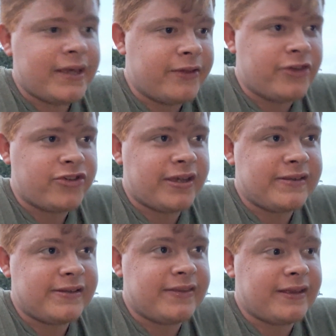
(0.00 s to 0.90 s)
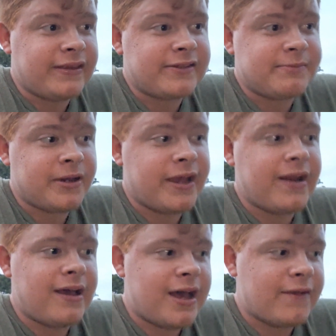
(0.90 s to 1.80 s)
giving your chickens anything that's
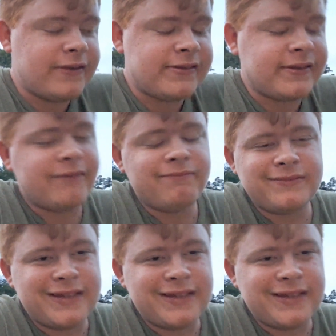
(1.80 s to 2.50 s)
sprayed, obviously.